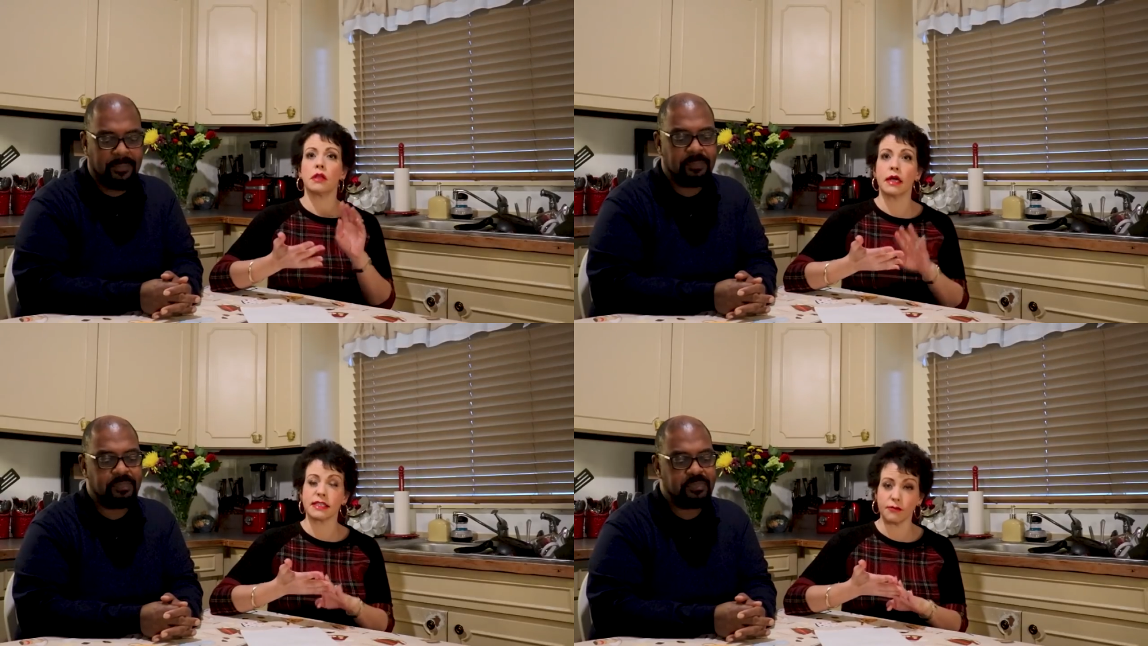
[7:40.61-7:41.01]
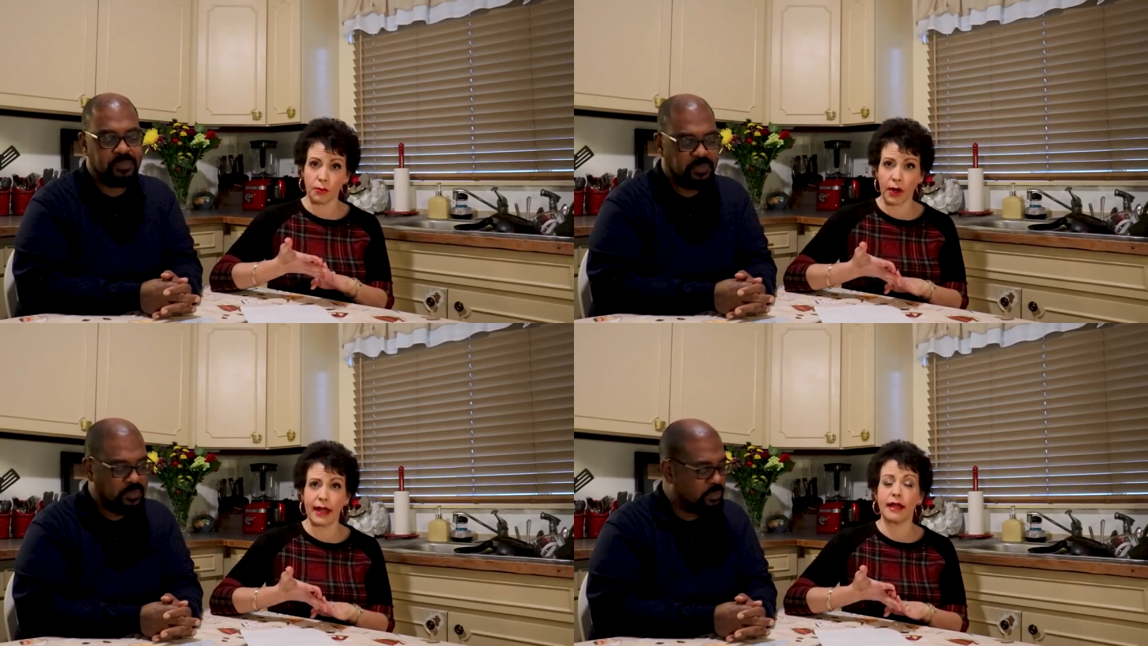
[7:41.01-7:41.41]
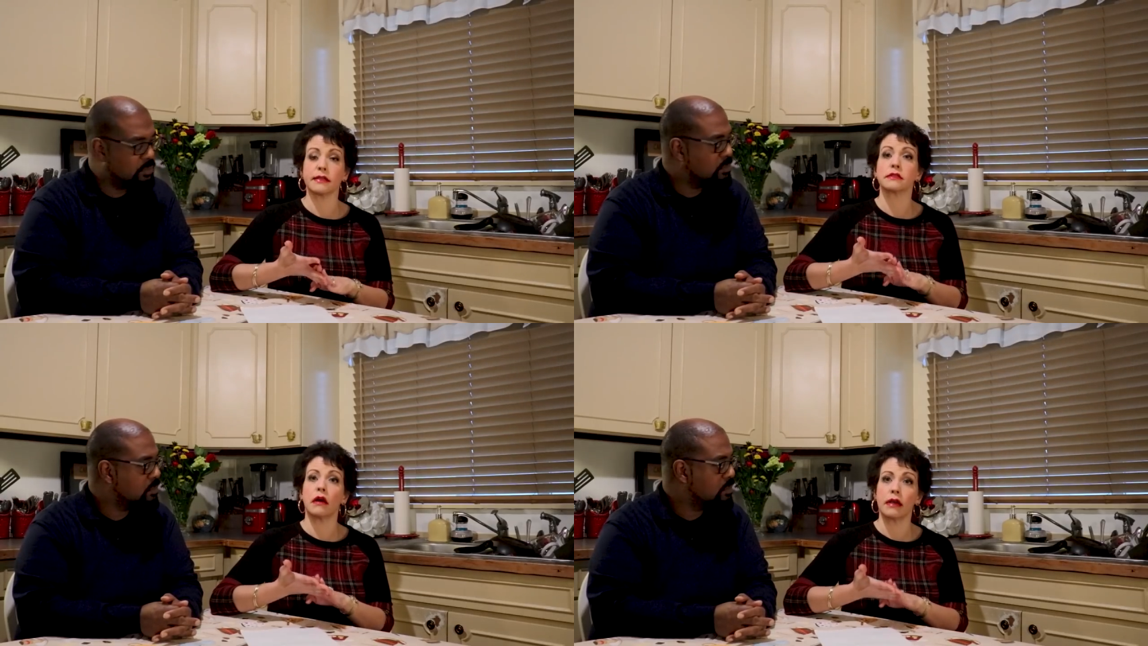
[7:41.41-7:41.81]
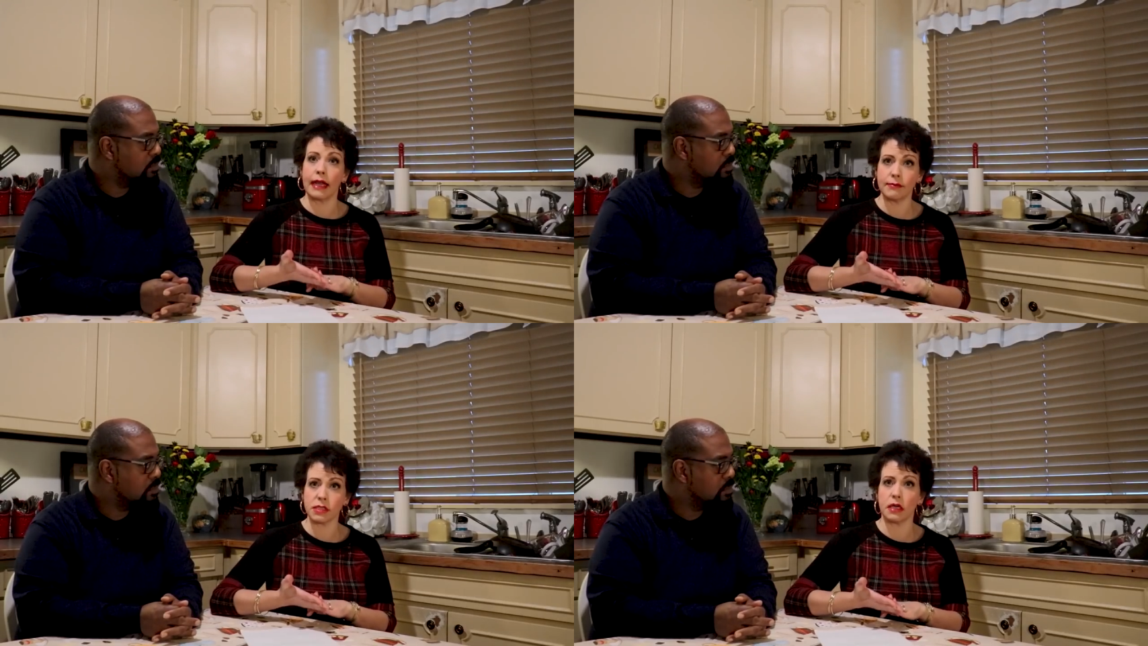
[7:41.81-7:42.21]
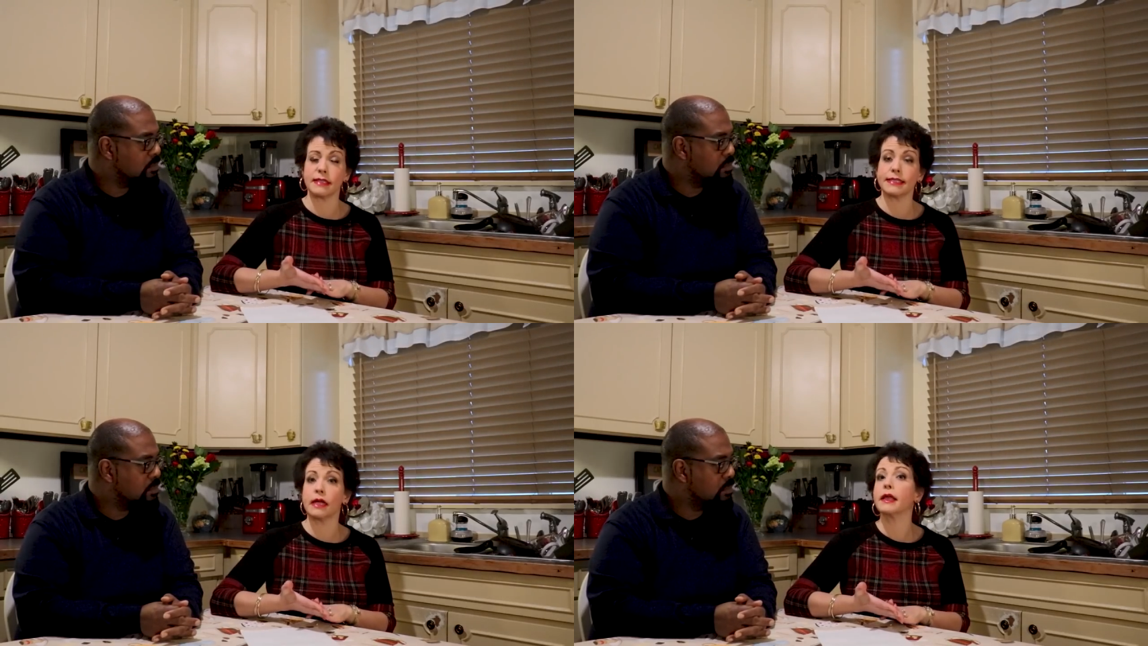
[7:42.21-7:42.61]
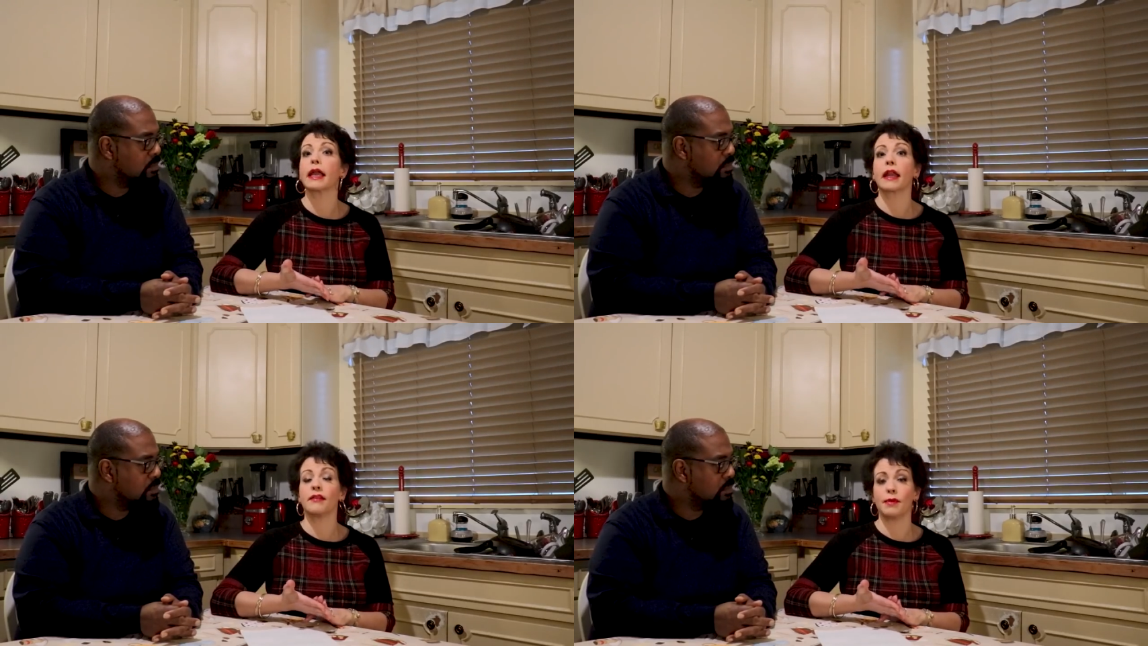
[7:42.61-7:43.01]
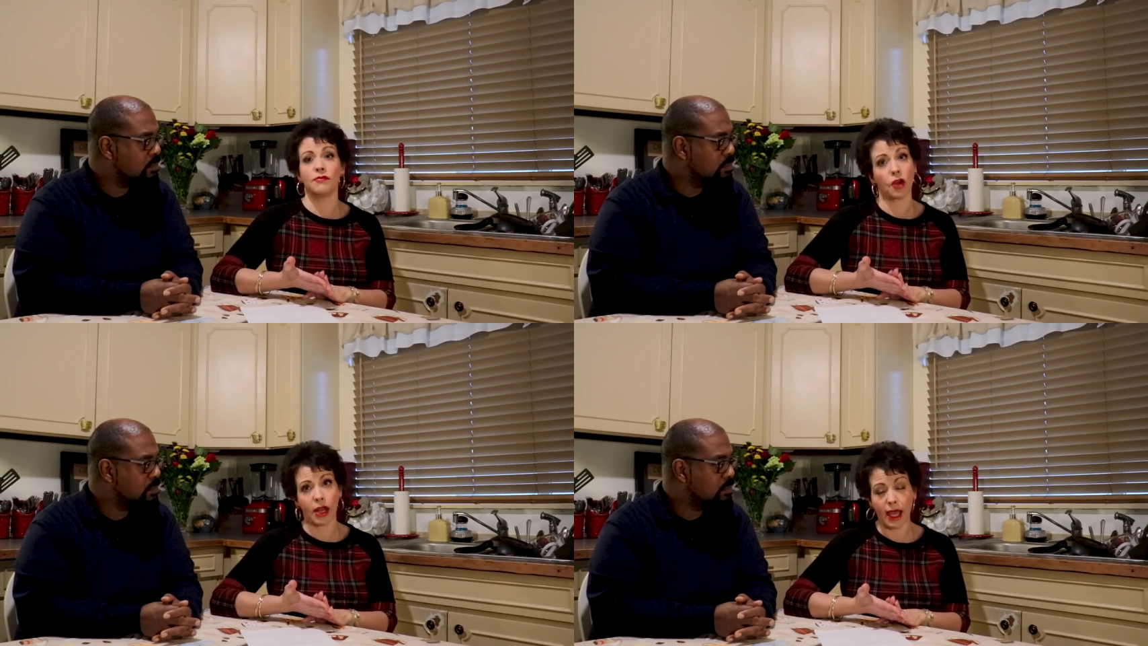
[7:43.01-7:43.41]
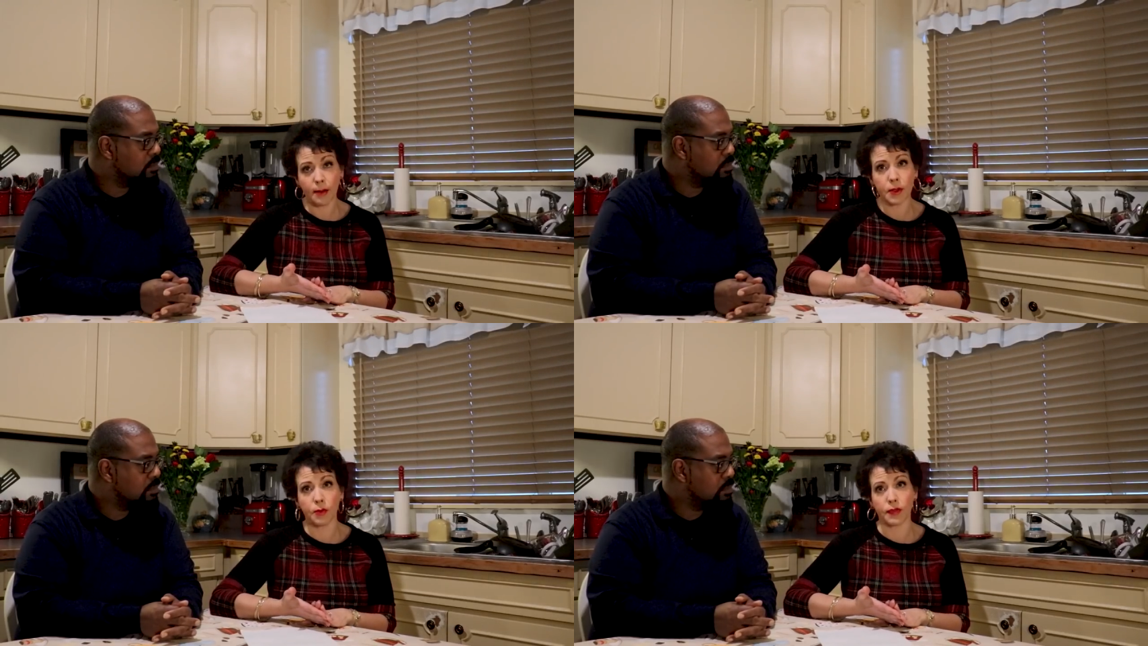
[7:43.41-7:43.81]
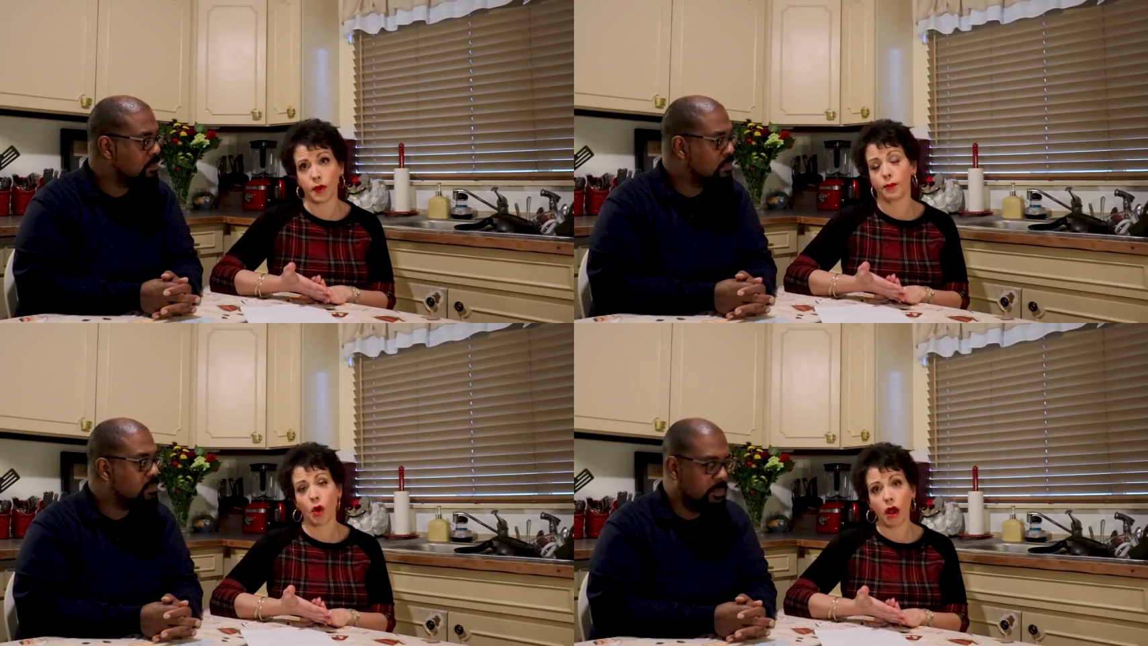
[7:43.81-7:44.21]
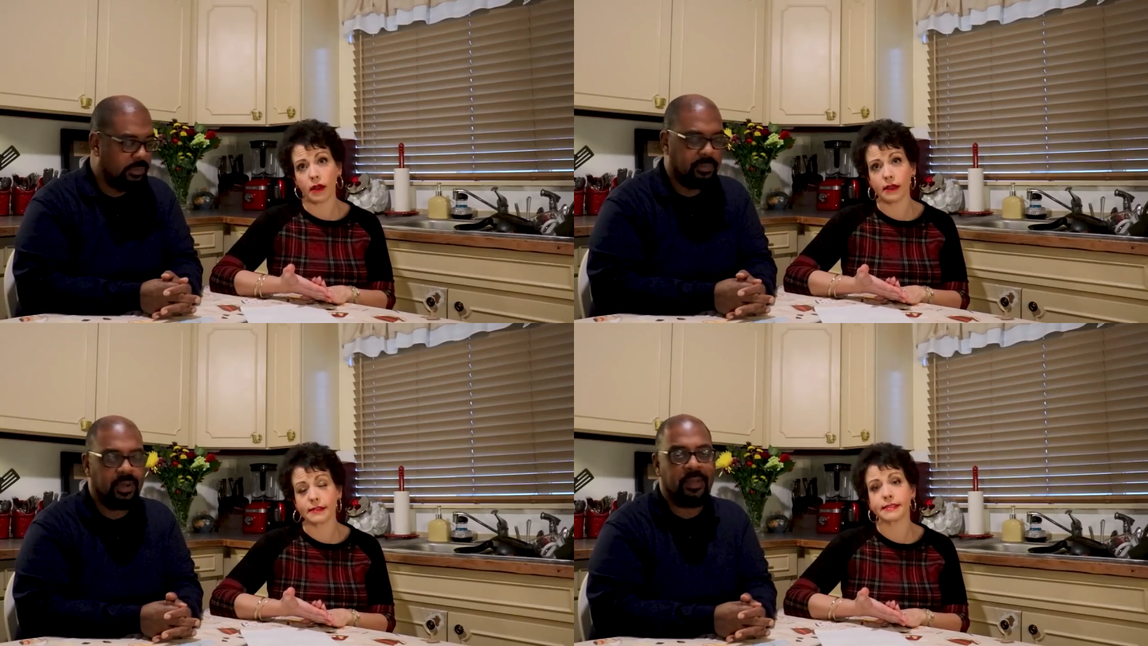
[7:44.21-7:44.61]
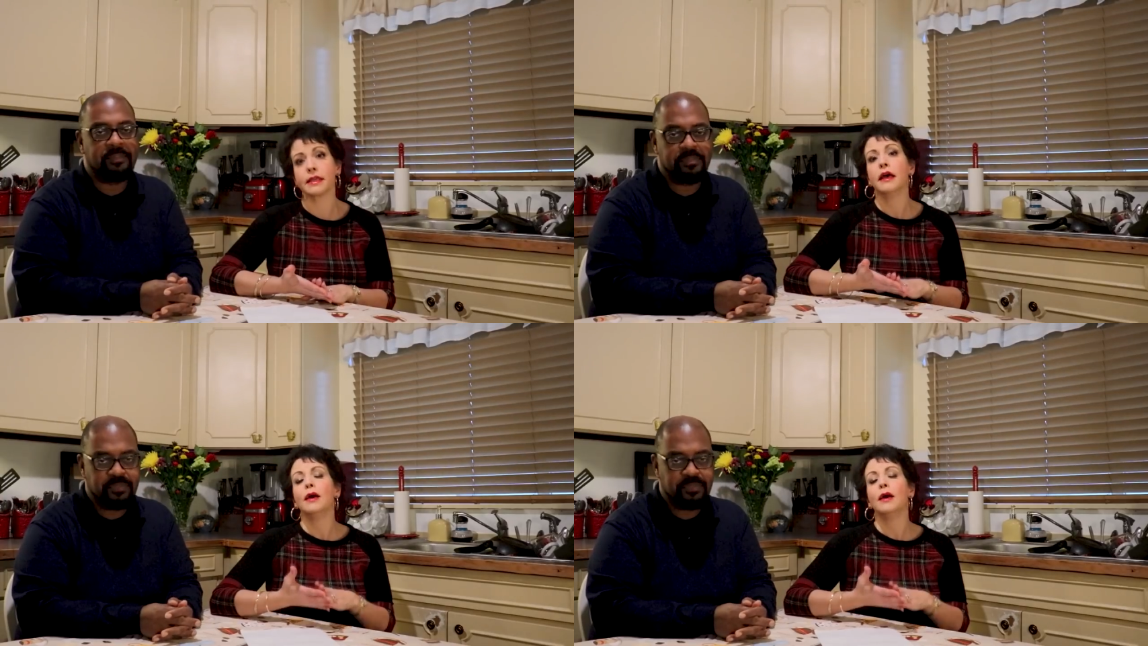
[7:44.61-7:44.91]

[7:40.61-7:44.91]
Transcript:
Speaker 1: lots of brands on Amazon selling, and I've been very happy with their products. Right.